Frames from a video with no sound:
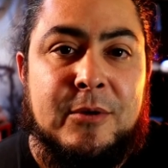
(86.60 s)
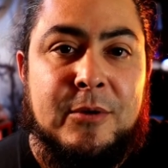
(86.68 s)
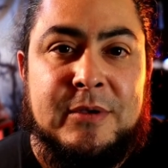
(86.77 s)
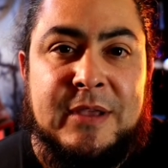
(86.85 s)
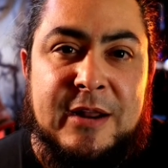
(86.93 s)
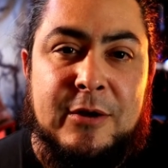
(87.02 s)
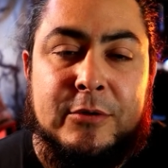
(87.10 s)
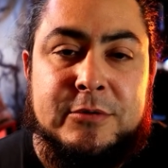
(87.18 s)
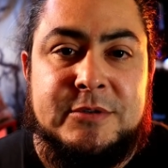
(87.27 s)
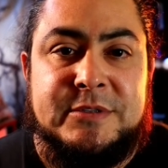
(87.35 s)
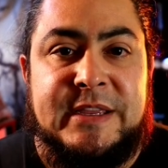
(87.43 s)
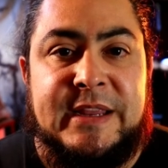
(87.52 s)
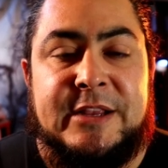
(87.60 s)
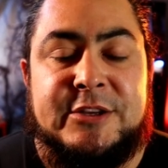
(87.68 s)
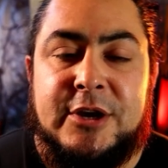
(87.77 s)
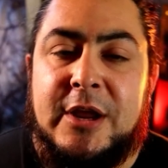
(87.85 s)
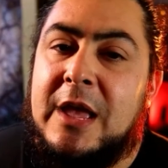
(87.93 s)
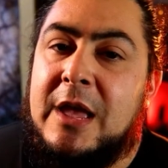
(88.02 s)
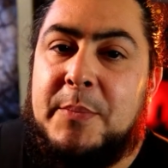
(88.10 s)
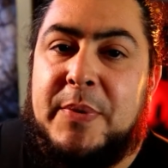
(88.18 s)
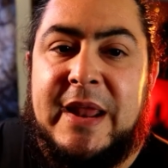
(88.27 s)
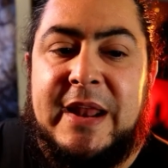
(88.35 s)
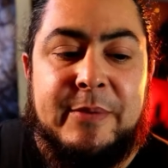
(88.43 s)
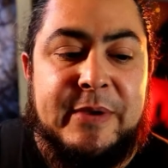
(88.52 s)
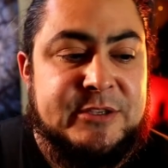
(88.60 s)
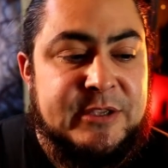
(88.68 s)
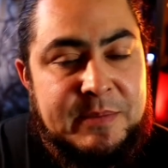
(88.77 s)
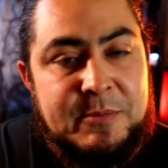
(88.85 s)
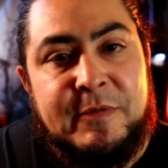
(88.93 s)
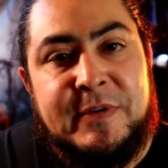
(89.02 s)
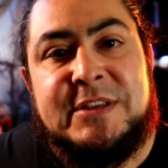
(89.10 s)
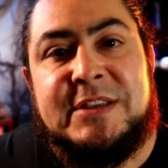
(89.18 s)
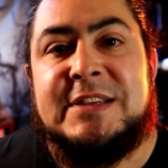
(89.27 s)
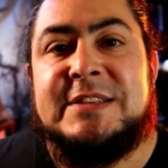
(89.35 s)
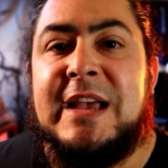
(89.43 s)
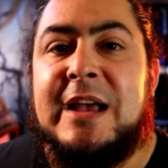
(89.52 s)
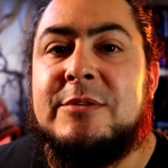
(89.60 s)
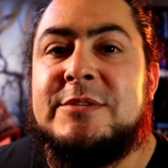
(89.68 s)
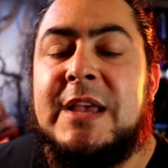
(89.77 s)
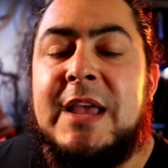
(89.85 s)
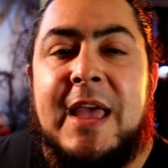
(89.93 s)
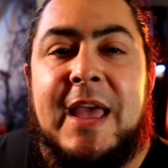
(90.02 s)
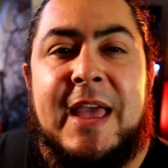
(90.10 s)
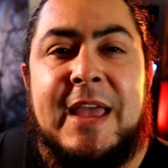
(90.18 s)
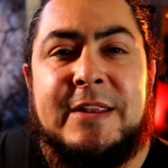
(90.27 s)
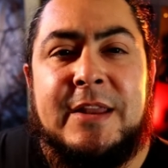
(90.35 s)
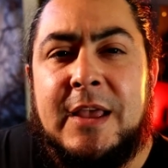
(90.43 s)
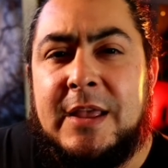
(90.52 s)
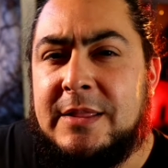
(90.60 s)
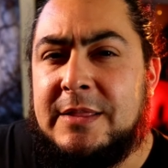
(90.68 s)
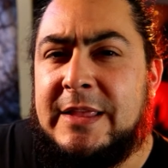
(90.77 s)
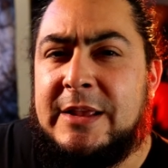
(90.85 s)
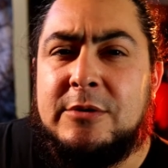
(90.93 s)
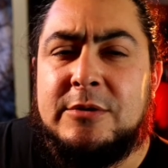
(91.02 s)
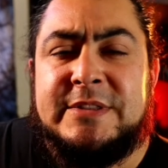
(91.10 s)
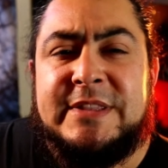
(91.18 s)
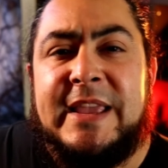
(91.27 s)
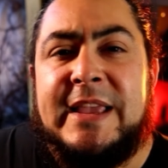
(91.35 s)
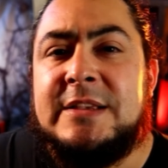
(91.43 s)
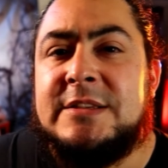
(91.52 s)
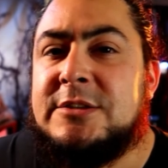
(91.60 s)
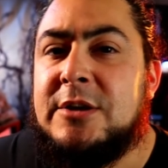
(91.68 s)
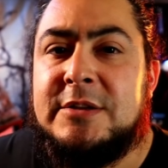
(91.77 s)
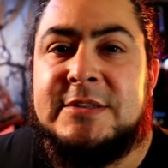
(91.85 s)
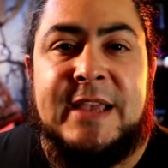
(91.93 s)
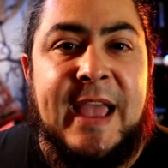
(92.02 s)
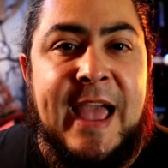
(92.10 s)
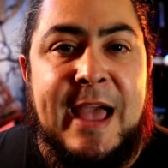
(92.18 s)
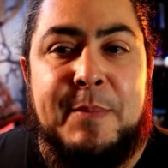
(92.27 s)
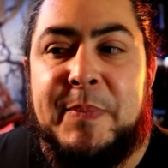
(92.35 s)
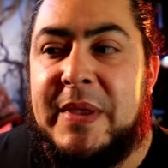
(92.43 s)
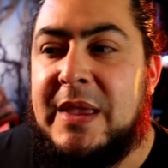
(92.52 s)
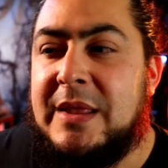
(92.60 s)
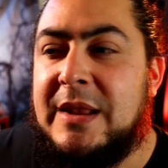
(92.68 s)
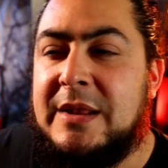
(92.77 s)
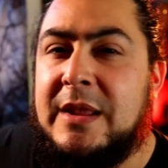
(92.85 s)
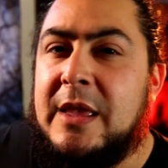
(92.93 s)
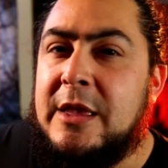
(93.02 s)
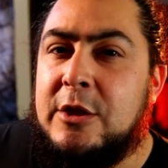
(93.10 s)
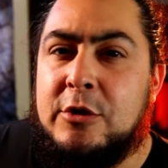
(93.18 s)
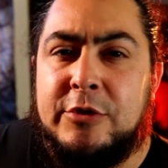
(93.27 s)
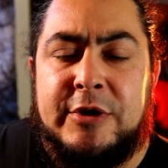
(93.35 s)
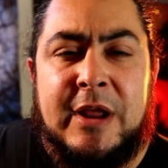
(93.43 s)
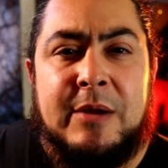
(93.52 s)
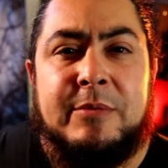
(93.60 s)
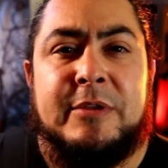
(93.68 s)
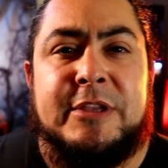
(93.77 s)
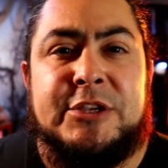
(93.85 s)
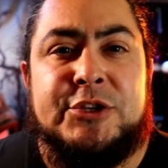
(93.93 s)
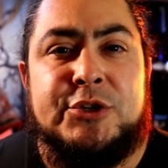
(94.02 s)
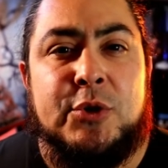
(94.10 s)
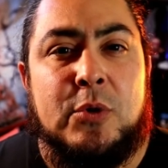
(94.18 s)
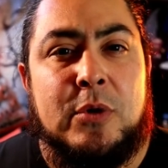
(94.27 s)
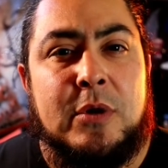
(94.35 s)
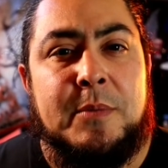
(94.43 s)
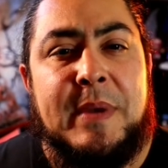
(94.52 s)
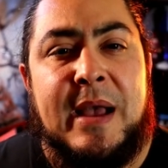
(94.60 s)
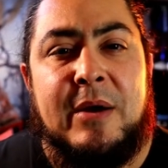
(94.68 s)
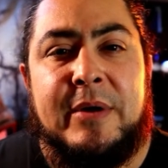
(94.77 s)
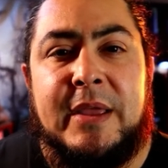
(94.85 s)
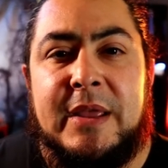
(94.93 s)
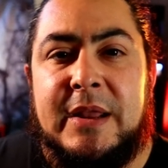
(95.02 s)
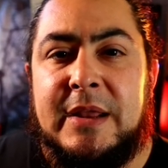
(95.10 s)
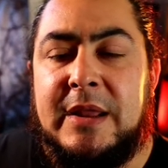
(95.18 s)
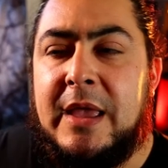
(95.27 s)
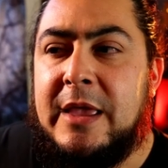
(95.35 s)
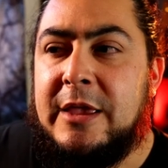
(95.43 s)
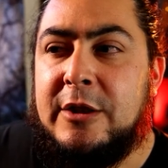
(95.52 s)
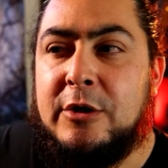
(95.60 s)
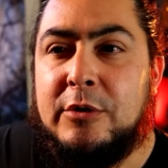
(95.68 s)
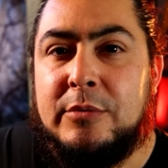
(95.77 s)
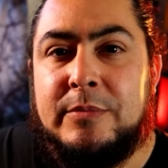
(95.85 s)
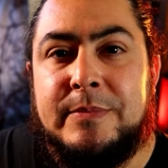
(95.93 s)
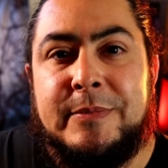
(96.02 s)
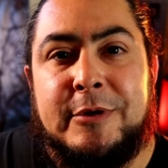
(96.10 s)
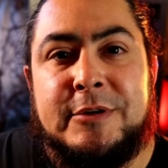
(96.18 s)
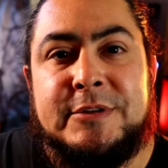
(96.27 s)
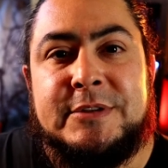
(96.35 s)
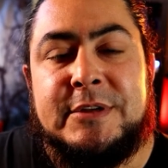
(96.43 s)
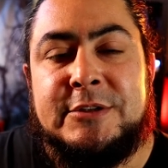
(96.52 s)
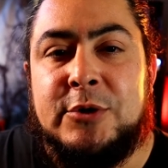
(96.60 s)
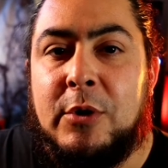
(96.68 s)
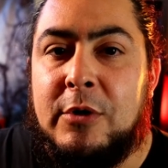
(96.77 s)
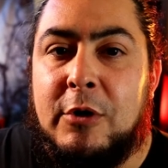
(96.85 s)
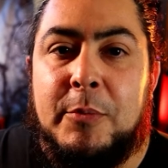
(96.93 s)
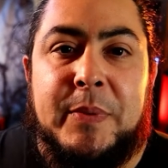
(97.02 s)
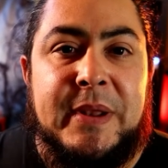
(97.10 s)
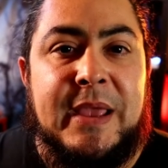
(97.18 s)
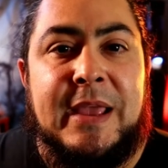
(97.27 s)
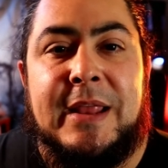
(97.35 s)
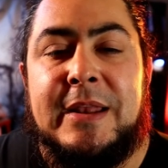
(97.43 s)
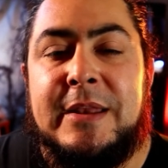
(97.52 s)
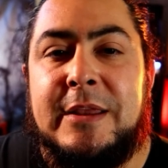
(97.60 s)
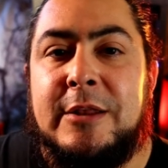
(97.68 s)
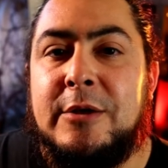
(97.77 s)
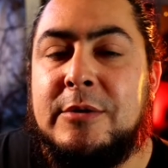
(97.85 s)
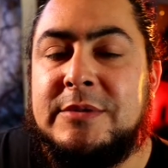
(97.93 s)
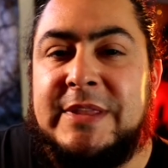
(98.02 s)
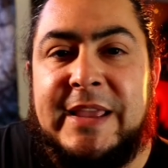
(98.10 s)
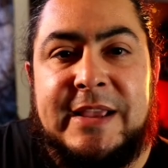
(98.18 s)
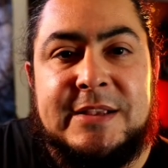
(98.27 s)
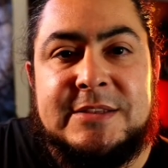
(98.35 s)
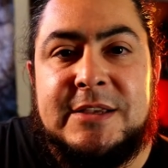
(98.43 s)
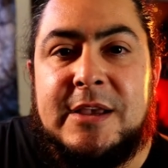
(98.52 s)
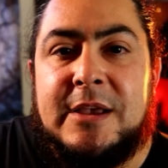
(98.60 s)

old, kind of older teenager. But anyway, so they move into this house and little things start to happen and, you know, they're not really sure about it. And, you know, there's a door opening, you know, things